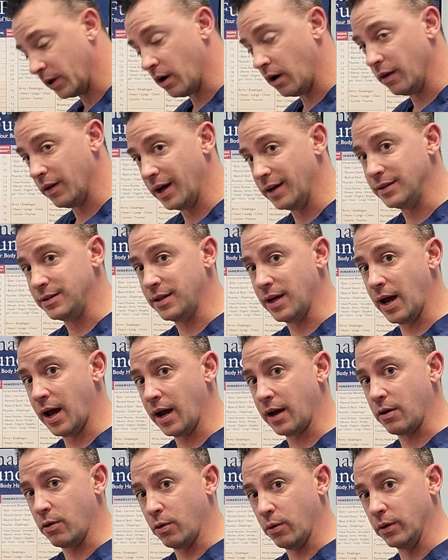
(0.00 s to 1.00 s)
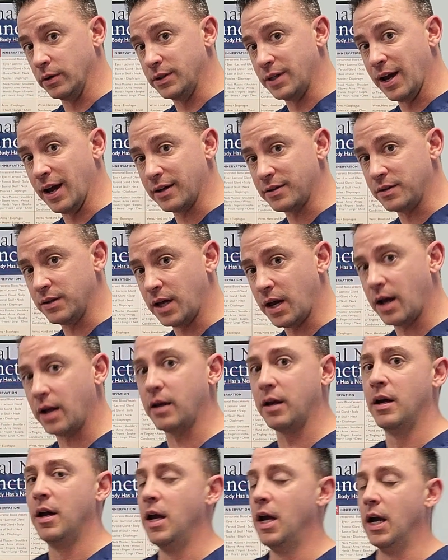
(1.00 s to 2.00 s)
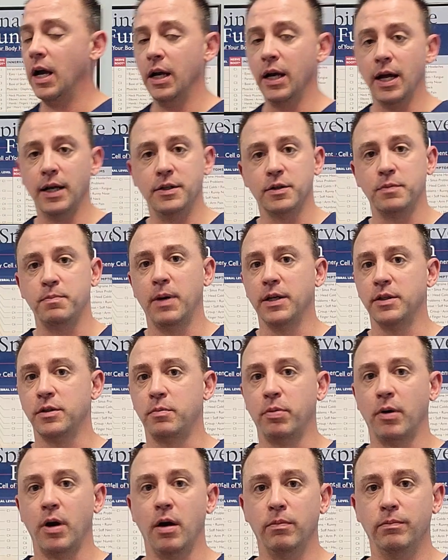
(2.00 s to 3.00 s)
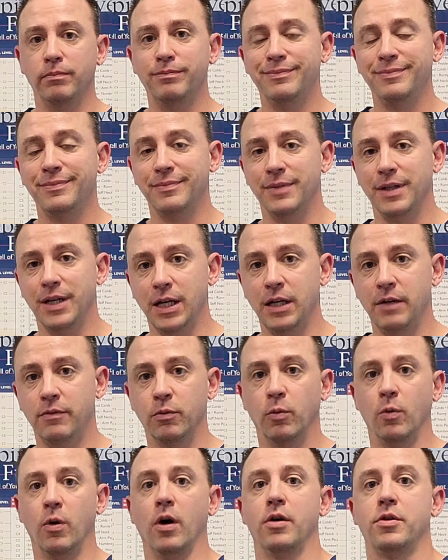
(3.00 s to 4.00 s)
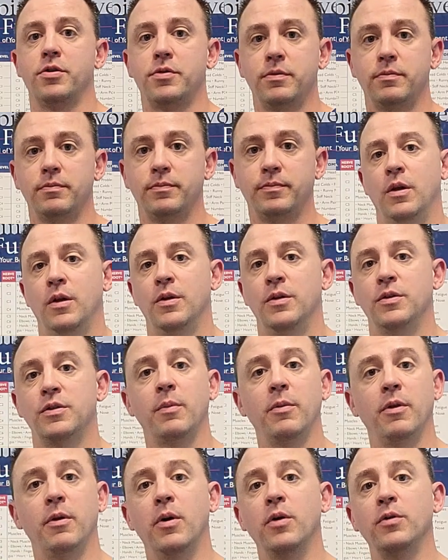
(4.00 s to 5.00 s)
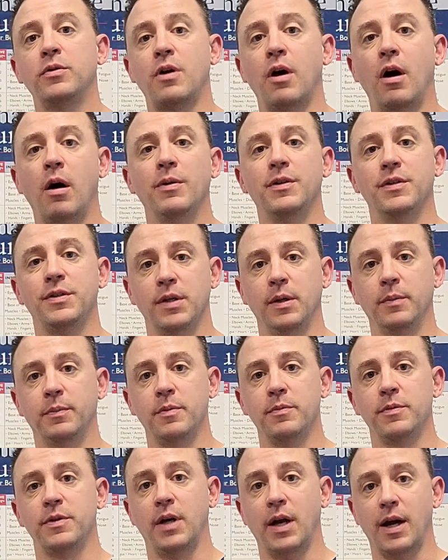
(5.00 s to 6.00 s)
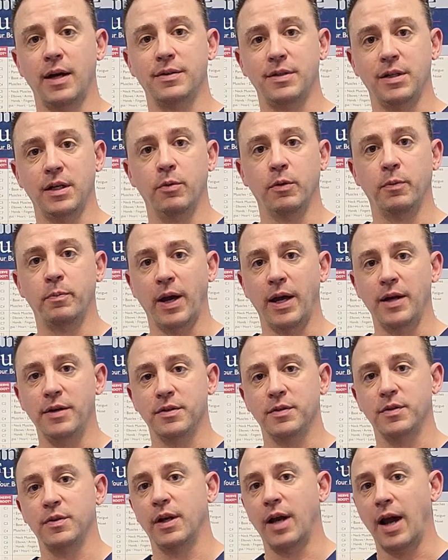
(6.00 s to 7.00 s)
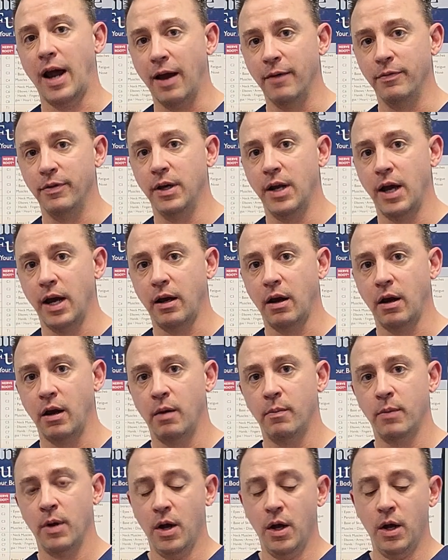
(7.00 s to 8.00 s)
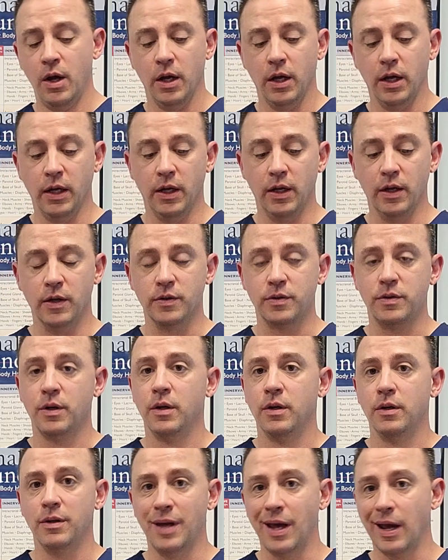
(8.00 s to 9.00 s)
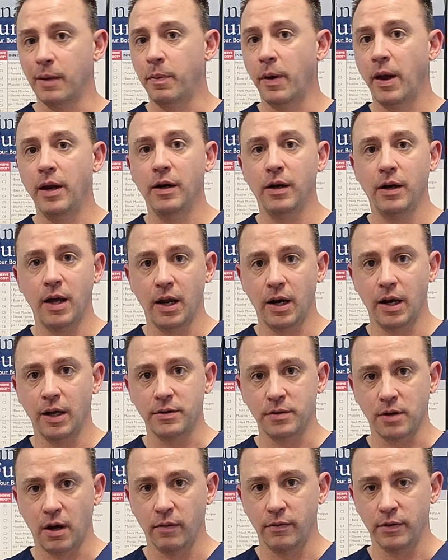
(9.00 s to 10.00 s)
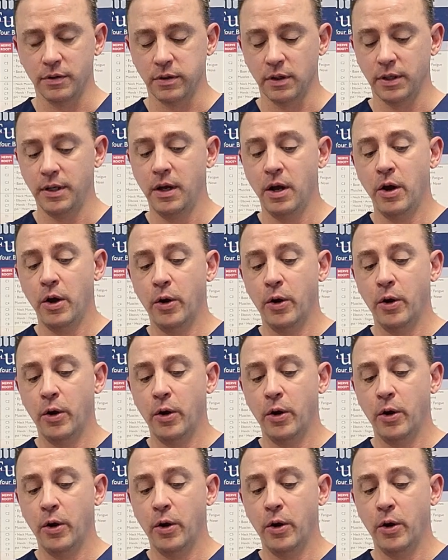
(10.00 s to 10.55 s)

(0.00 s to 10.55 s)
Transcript: call that tech or text neck, and that just makes the problem even worse. Some of the most common symptoms that I see with patients that have the neck hump is neck pain and headaches, obviously,